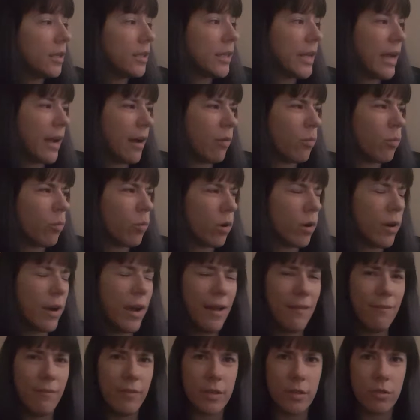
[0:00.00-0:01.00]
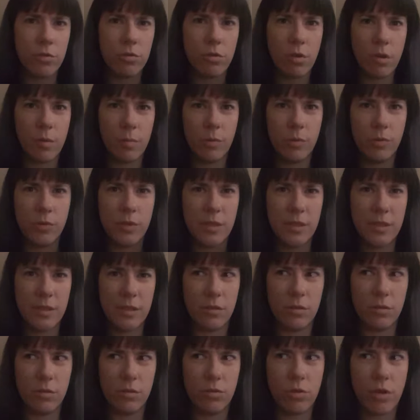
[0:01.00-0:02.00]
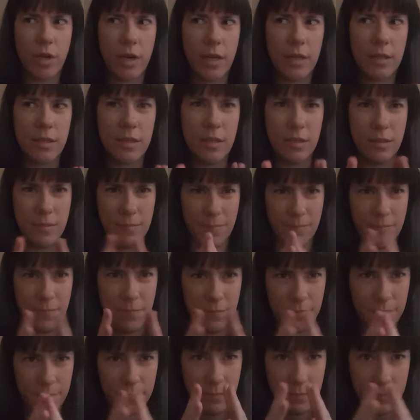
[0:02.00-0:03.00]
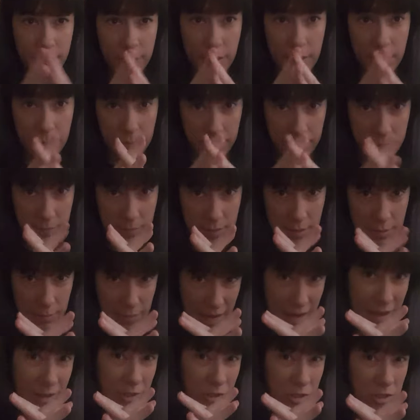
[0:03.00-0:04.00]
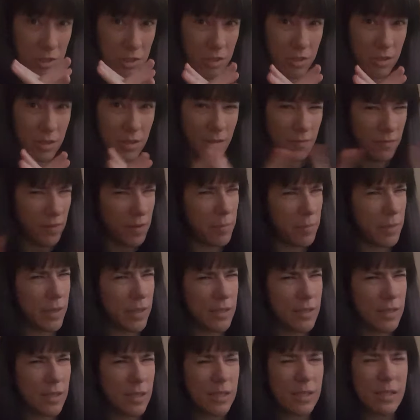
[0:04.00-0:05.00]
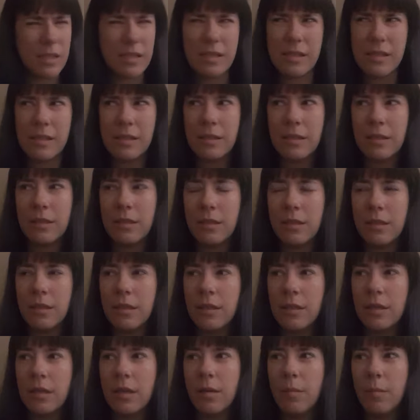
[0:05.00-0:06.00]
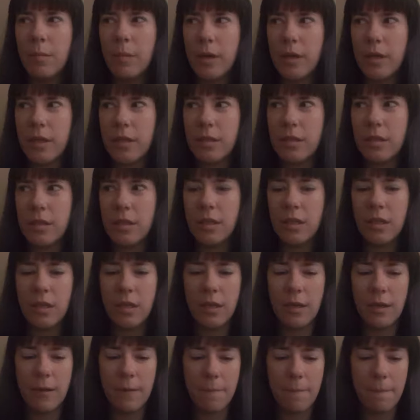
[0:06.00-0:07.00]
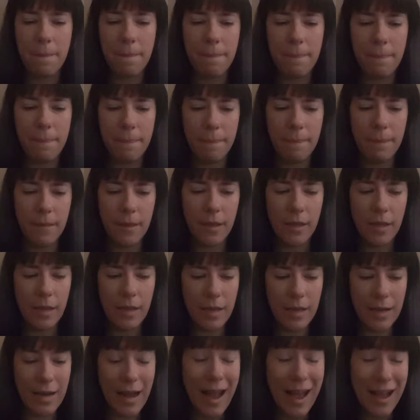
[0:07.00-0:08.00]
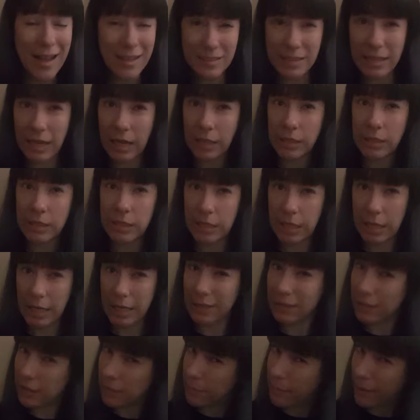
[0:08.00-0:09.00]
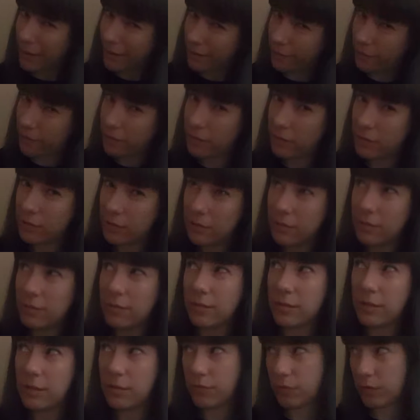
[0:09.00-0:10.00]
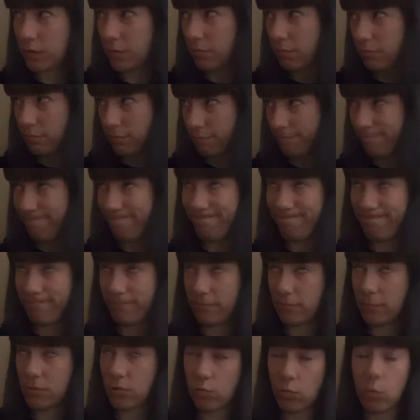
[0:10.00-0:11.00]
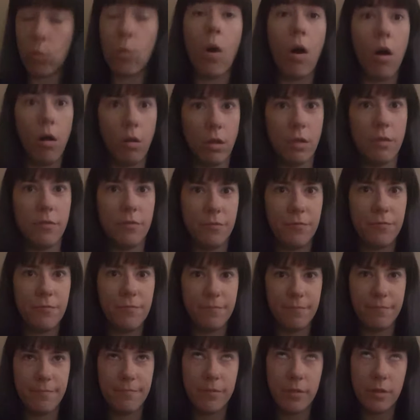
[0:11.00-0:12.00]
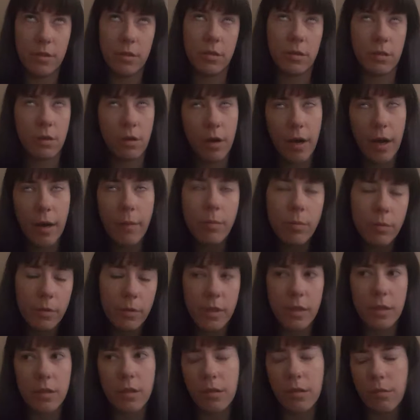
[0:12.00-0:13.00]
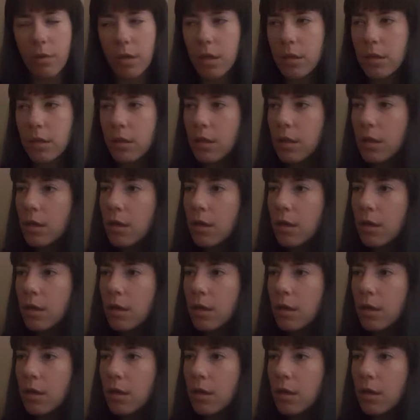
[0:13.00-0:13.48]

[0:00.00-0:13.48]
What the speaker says: Yeah, we're having trouble still trying to mesh, if that makes sense. But it has gotten slightly better, even through all of the crap we're dealing with.